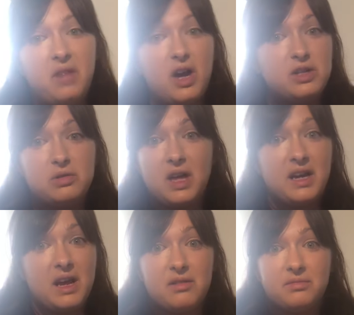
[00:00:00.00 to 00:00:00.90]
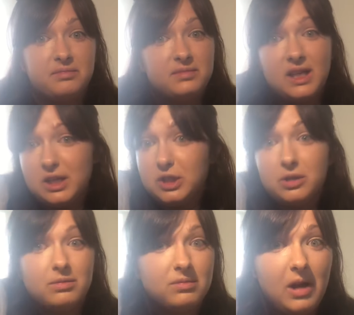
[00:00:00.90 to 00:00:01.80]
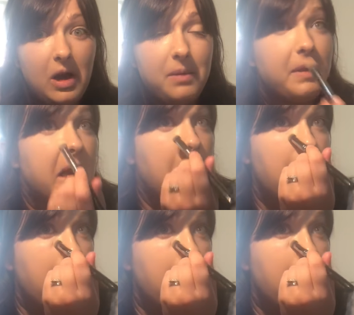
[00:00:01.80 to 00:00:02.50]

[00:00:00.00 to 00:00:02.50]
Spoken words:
I do that now. I do, I'll admit it.